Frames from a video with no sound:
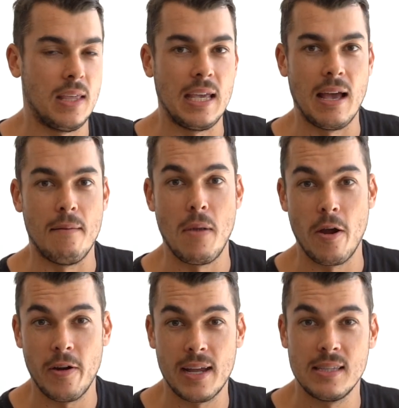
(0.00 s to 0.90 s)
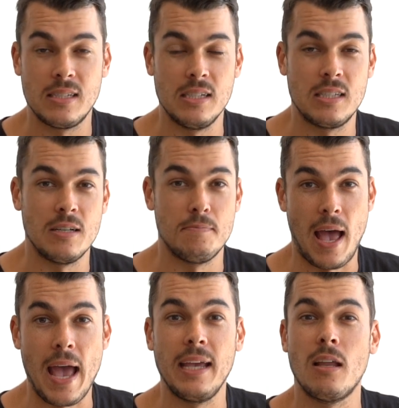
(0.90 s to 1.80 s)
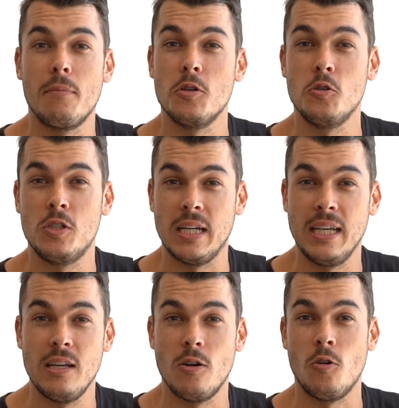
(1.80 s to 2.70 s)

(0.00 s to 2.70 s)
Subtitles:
The American system AWG,